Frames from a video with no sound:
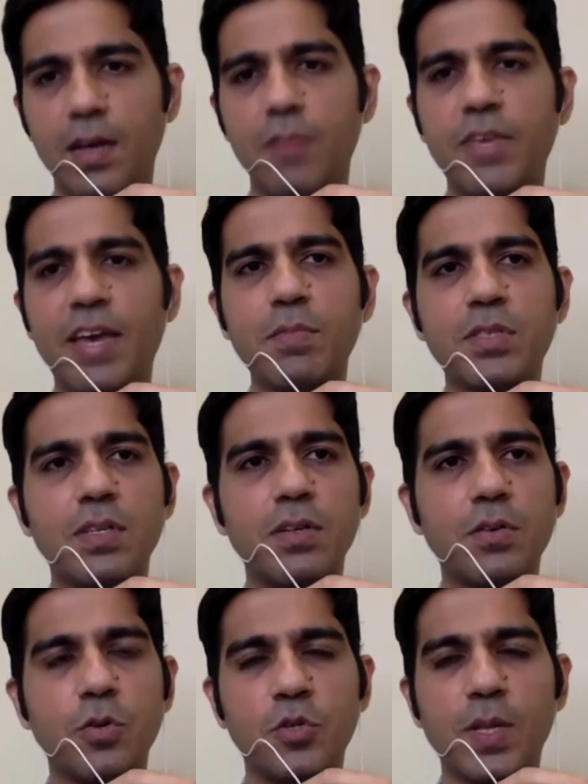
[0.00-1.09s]
We have
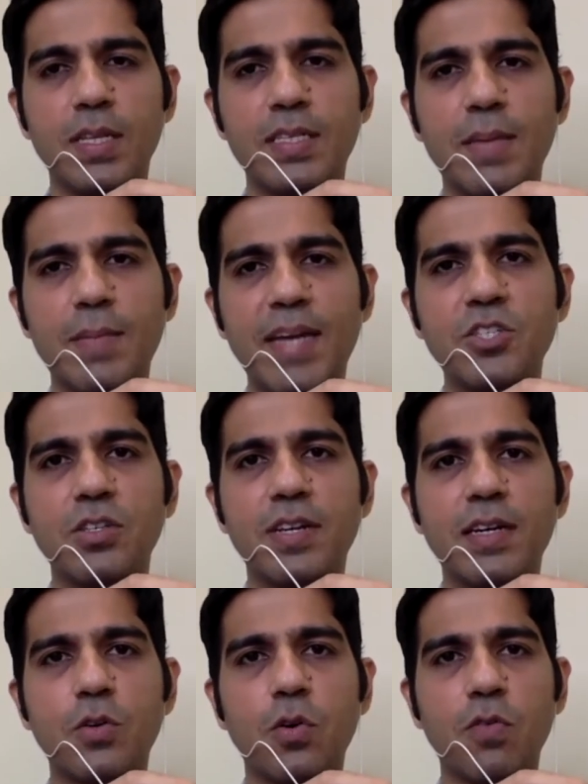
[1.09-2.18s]
Mr. Ujwal Desai, Managing
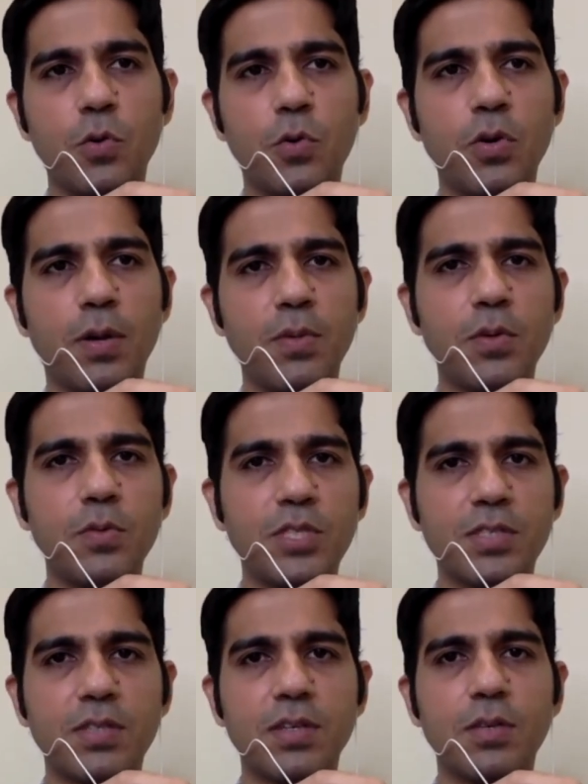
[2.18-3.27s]
Director of Lucro. I'm going to
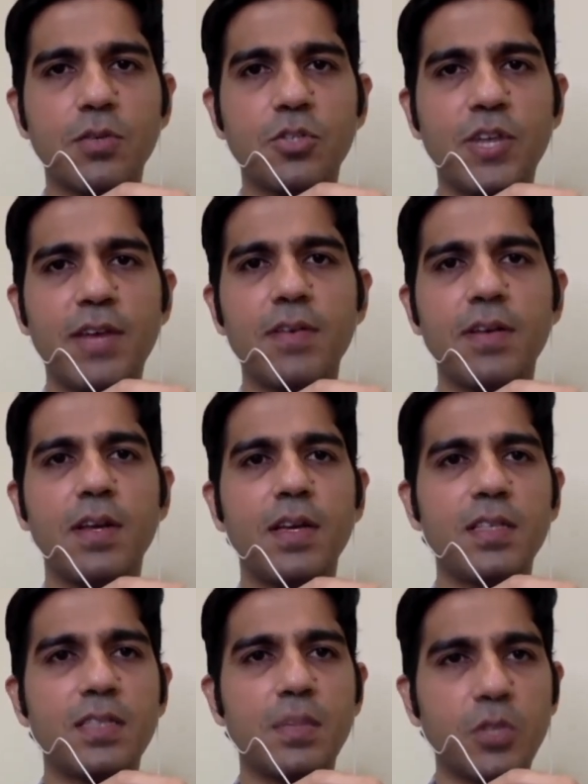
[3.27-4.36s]
just share
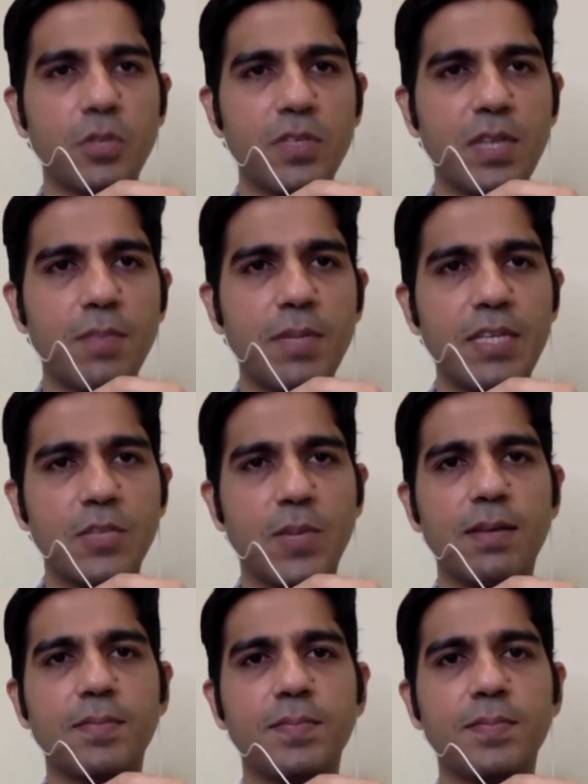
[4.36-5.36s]
snippets of his company as well.